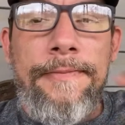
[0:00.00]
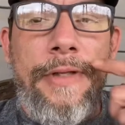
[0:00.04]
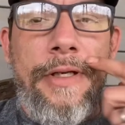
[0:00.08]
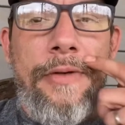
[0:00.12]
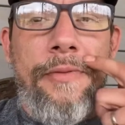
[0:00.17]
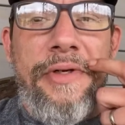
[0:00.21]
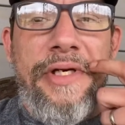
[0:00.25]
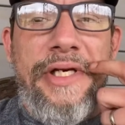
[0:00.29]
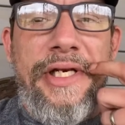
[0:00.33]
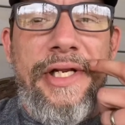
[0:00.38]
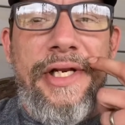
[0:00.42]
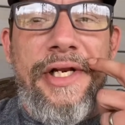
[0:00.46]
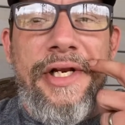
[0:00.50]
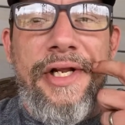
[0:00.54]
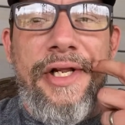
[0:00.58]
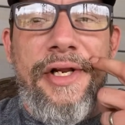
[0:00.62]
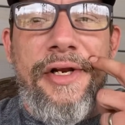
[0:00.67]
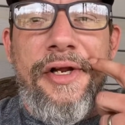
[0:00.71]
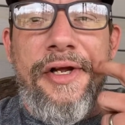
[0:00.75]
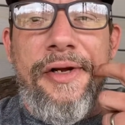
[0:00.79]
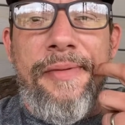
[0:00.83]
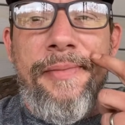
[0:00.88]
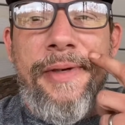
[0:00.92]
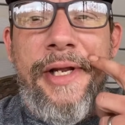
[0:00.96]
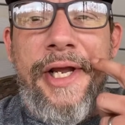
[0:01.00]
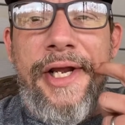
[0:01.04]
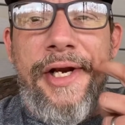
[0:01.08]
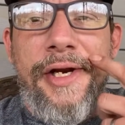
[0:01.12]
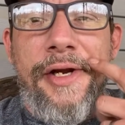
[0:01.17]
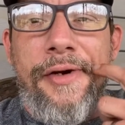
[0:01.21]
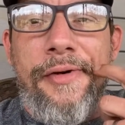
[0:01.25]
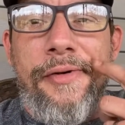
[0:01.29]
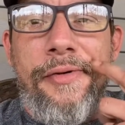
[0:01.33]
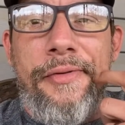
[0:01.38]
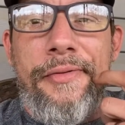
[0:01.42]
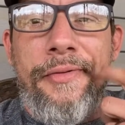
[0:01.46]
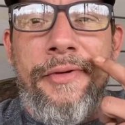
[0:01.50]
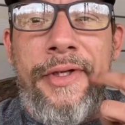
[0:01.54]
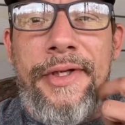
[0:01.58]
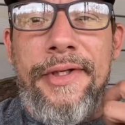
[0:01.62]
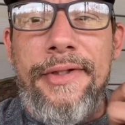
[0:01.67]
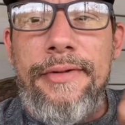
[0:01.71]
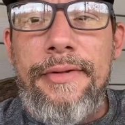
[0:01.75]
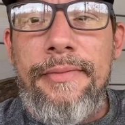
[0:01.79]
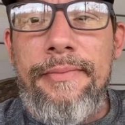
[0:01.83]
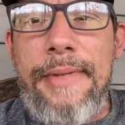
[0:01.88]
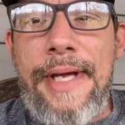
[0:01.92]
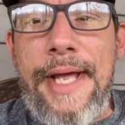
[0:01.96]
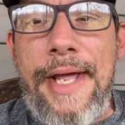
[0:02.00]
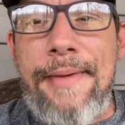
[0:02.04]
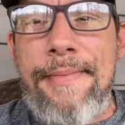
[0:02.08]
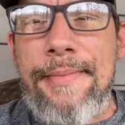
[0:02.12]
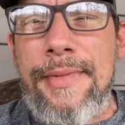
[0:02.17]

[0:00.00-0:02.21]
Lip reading: that we did a little update on about